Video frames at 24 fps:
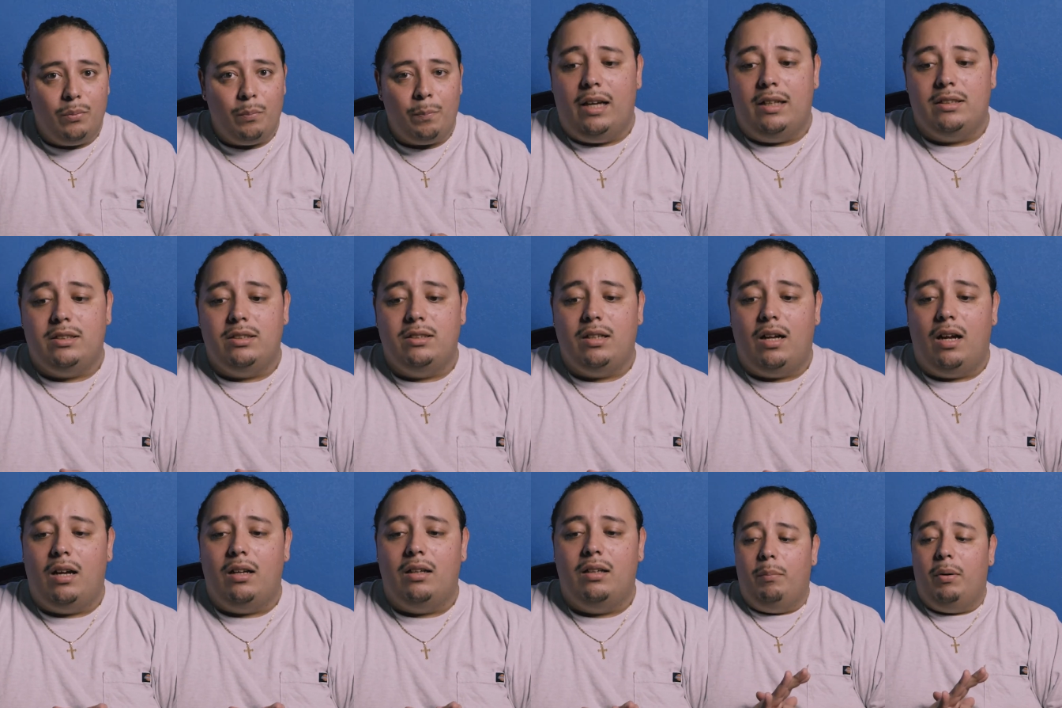It's
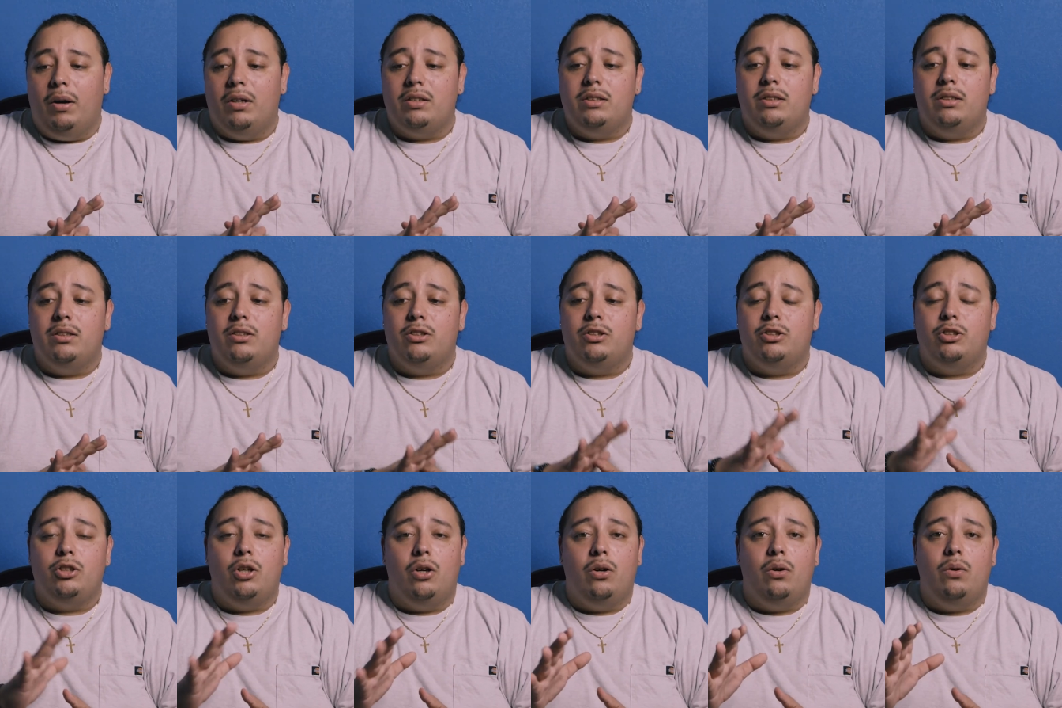not parts of the
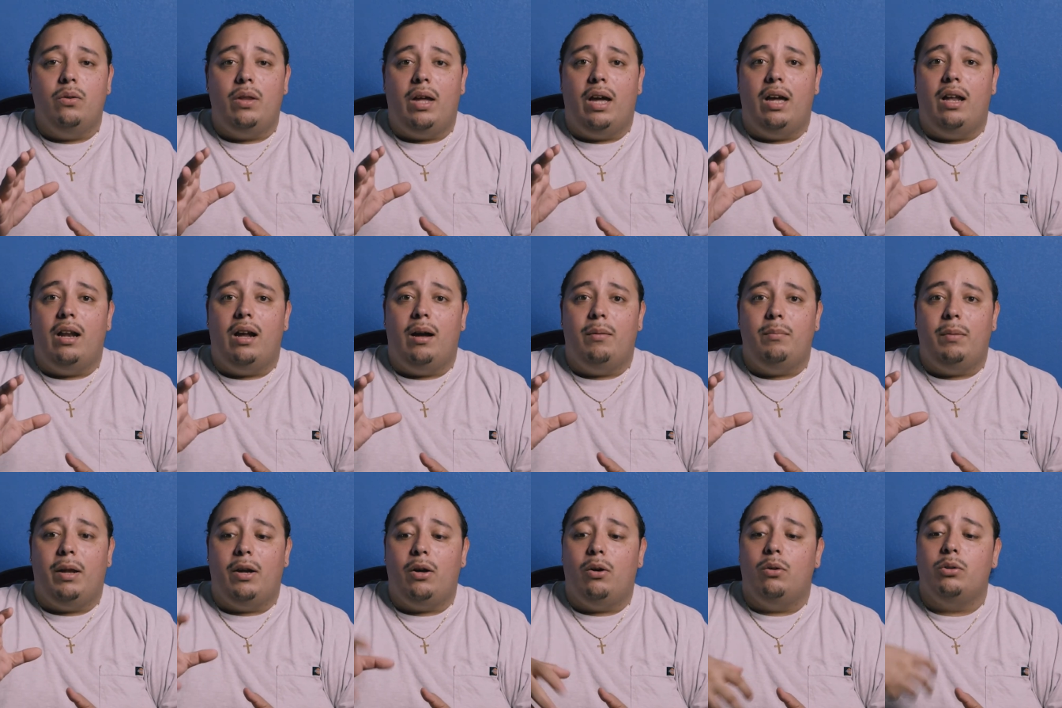show that I'm
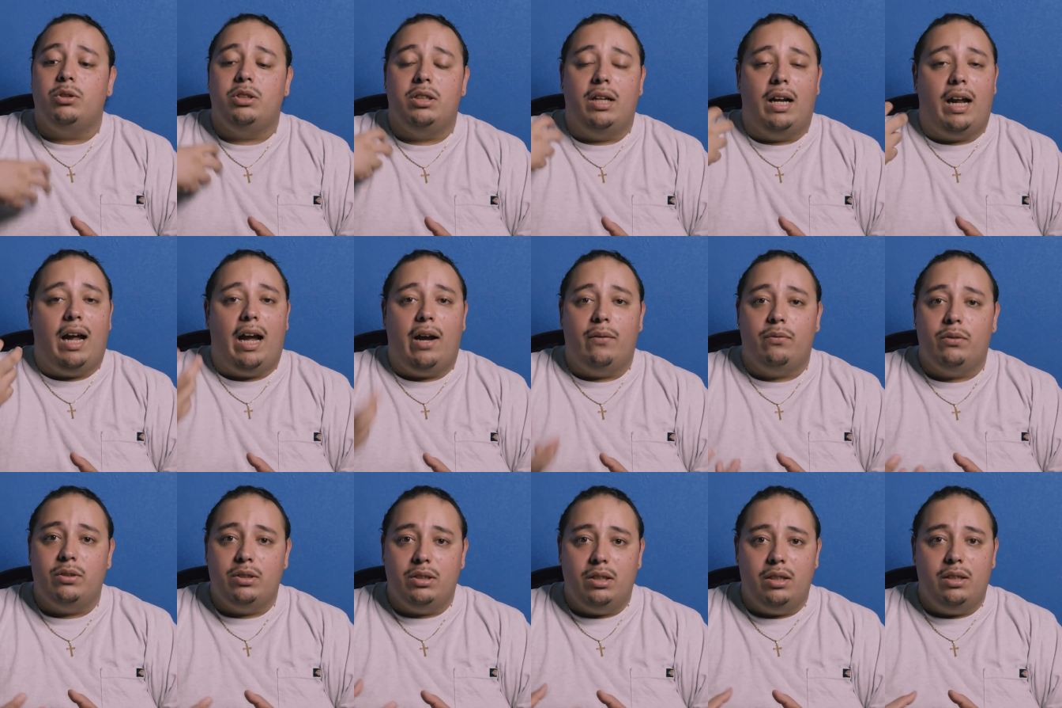like, oh shit, I have
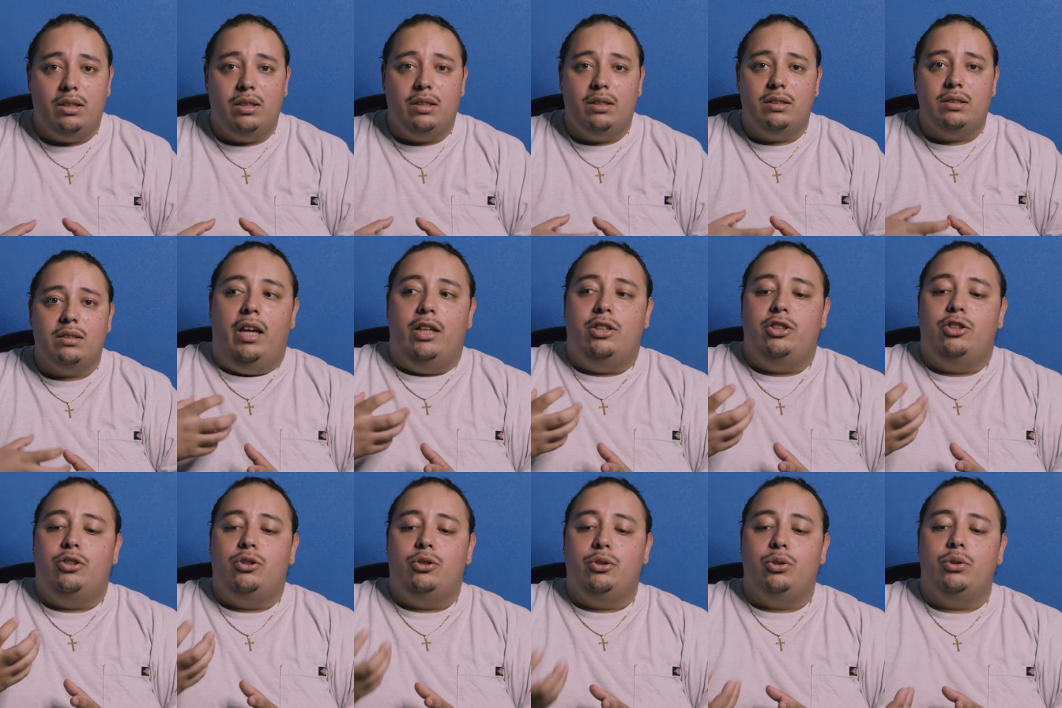to see this.
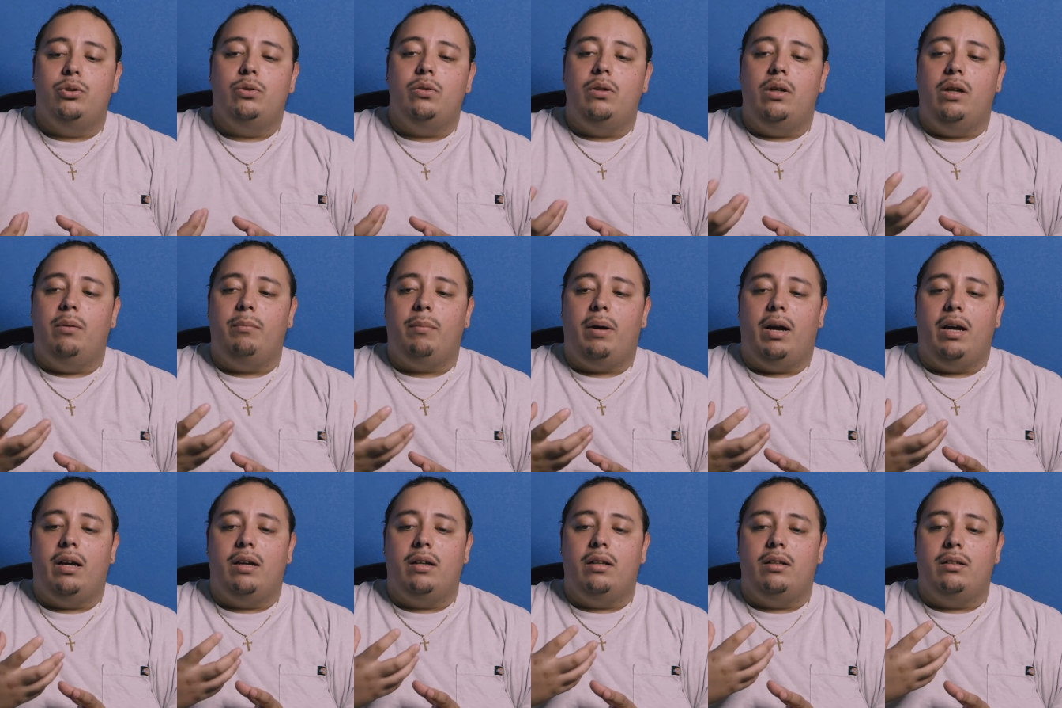It's truly
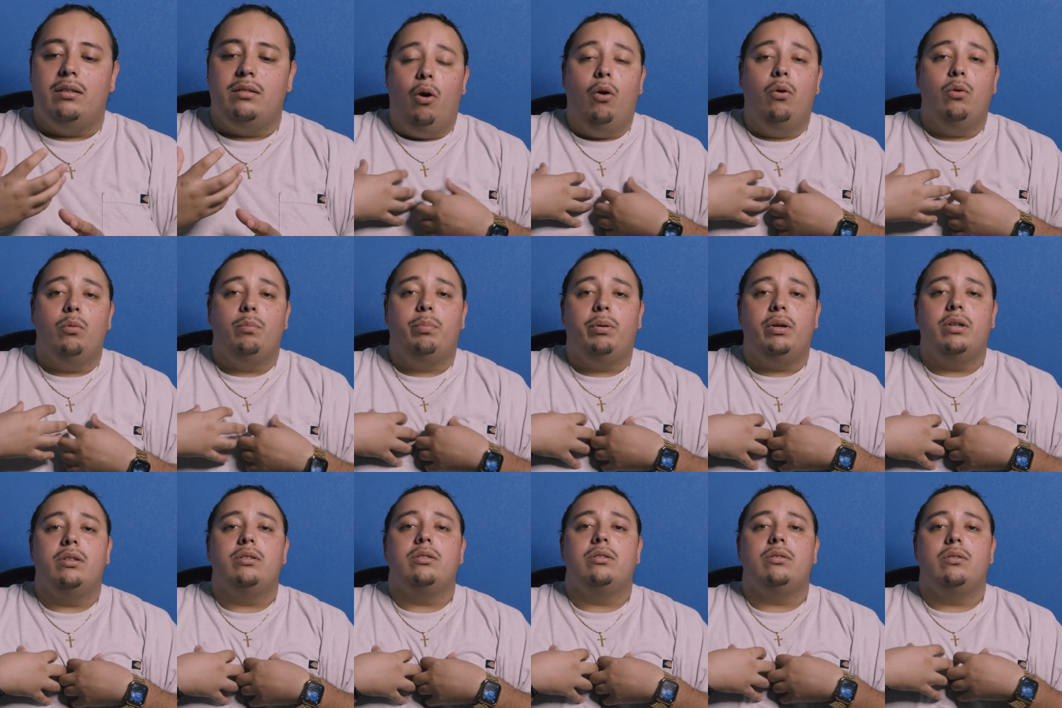my own
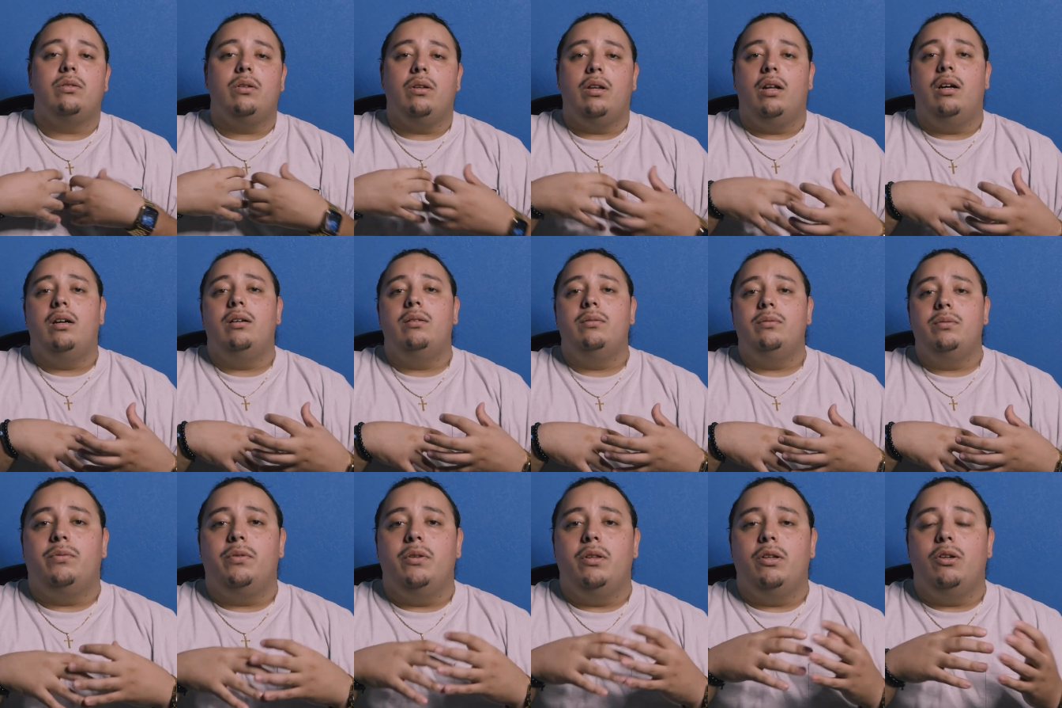personal love
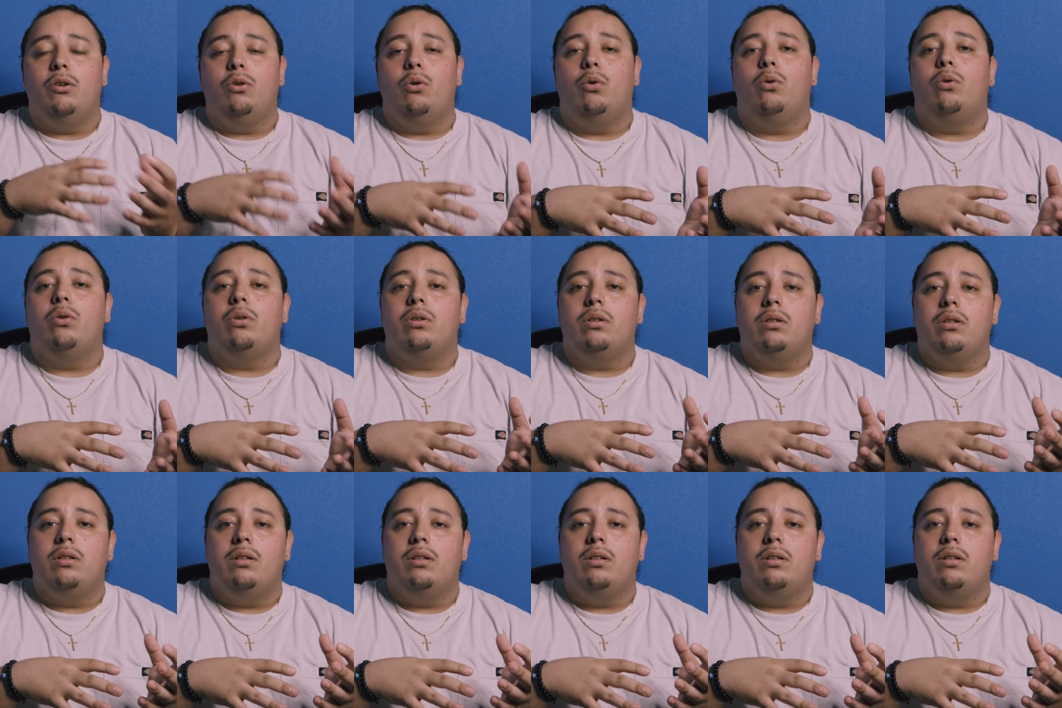for the lore